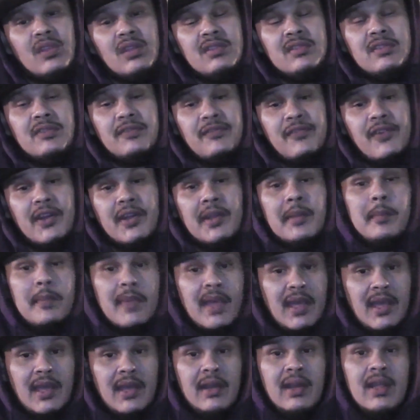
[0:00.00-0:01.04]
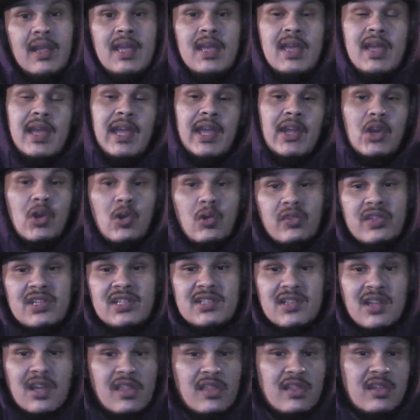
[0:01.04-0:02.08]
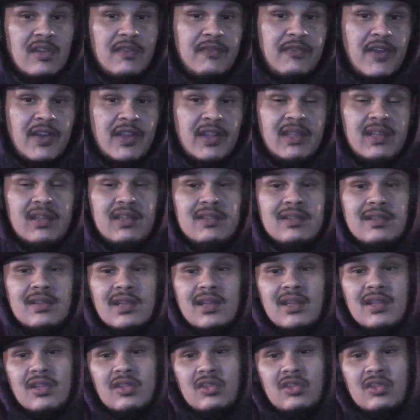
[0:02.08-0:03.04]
He's the fucking man. And all these other fucking